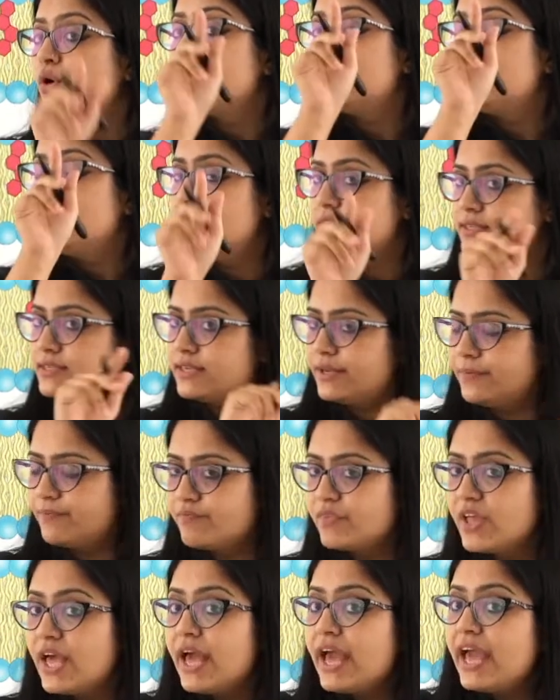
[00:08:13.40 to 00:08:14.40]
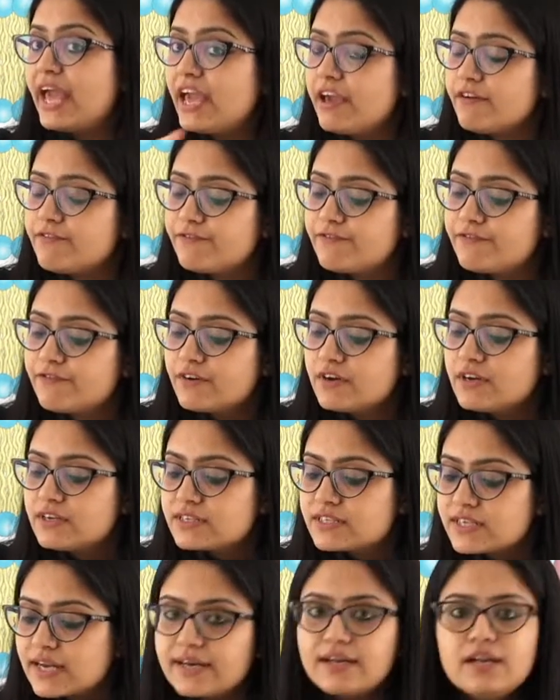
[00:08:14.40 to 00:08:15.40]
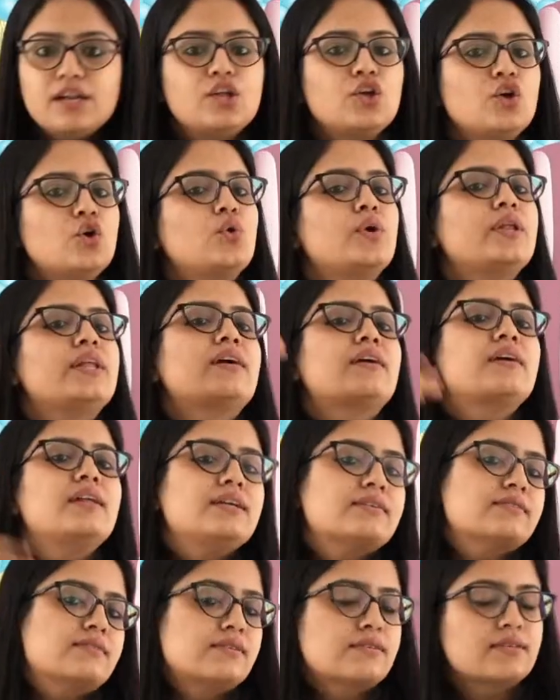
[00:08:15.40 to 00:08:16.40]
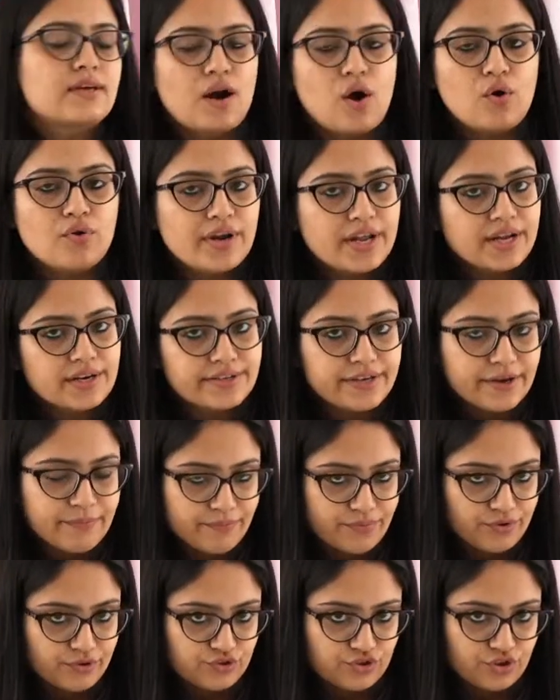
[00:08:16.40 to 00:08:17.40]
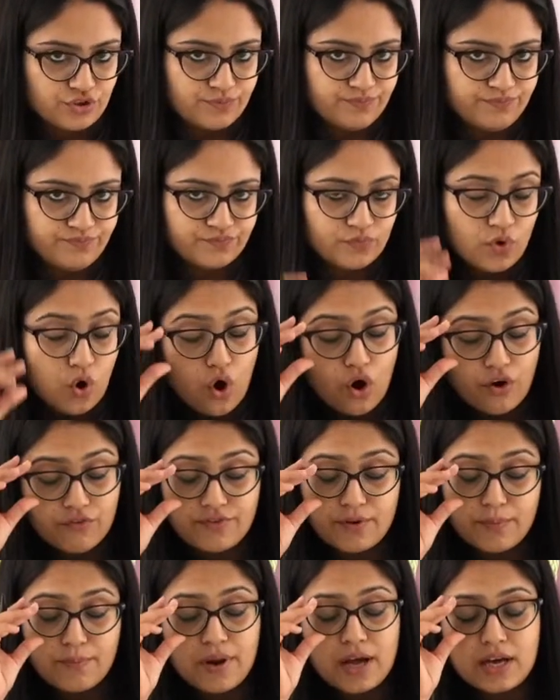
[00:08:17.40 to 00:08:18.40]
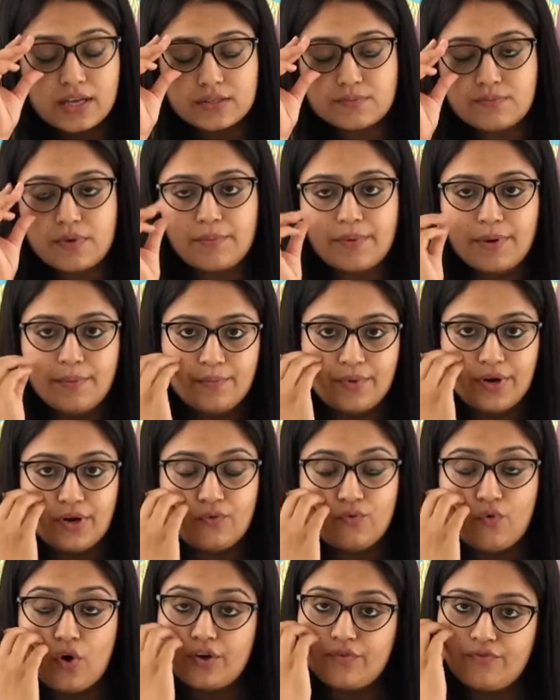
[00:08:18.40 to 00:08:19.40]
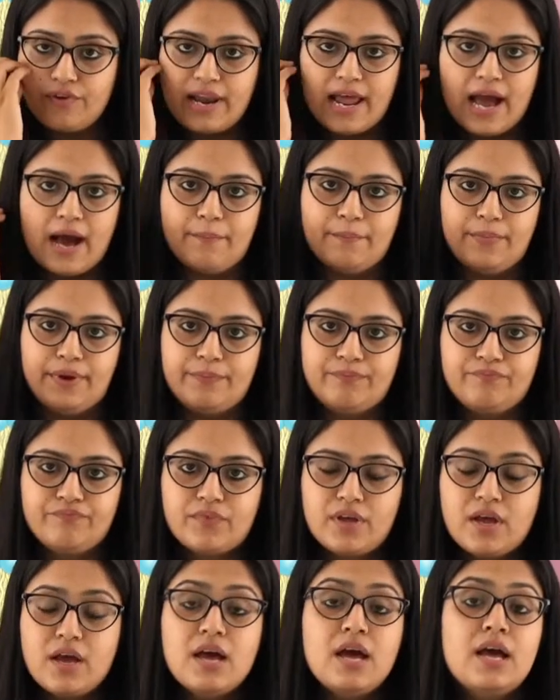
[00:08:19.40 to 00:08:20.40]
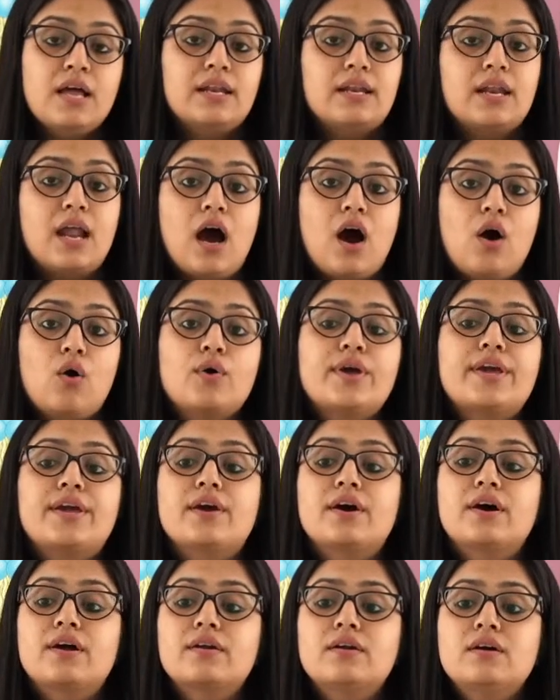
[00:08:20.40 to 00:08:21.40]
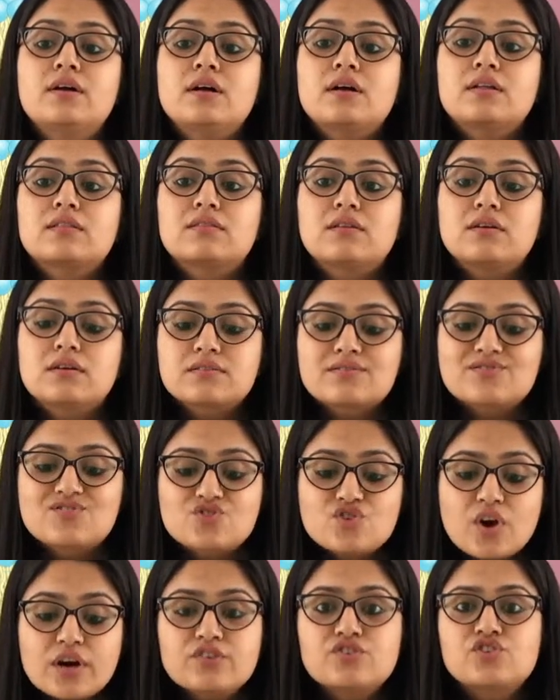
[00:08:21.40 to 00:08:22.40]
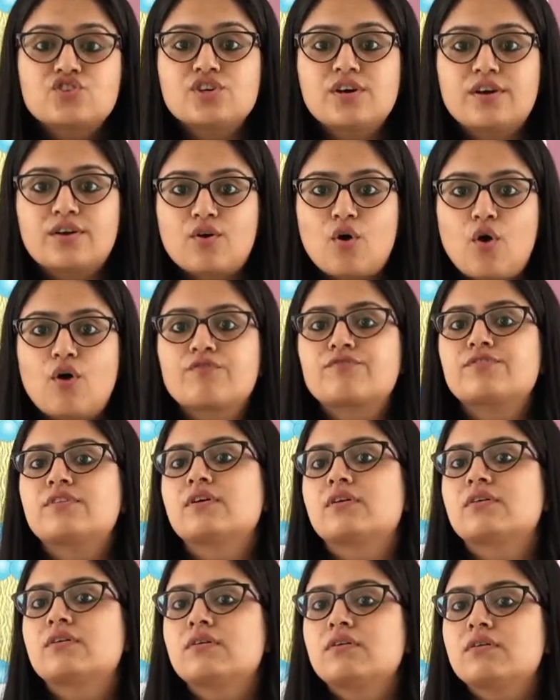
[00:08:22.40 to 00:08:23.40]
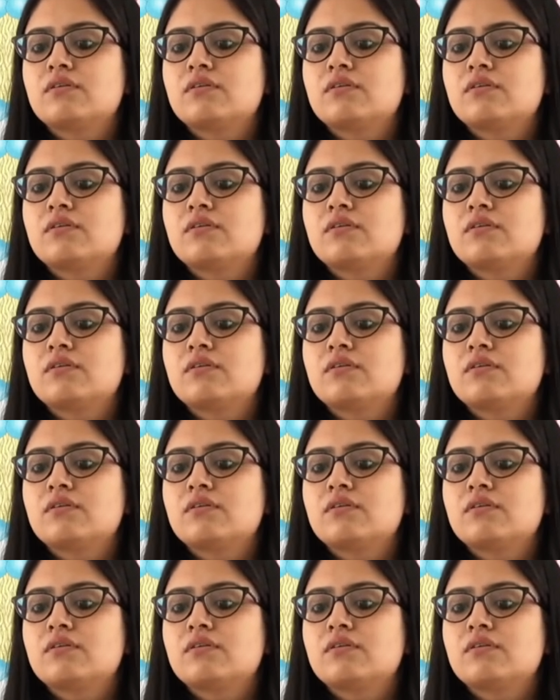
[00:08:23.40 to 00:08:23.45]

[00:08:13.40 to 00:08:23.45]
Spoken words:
listen, if suddenly you increase the surrounding temperature of the plasma membrane, what will happen? Now, here the structure of the